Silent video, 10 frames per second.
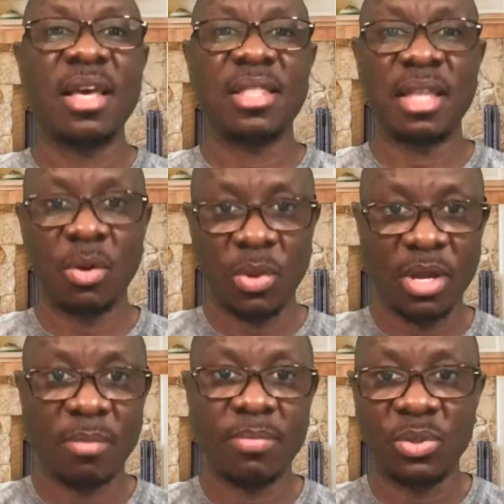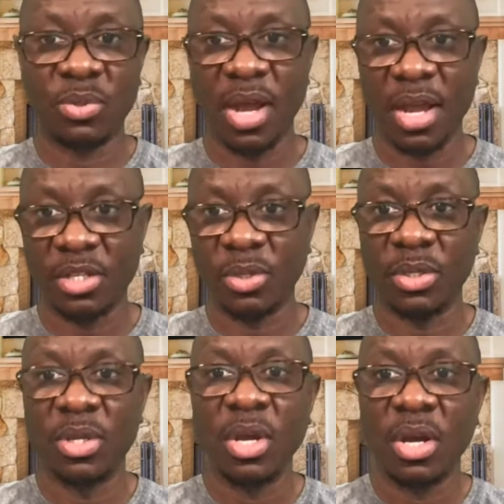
that will help you to actually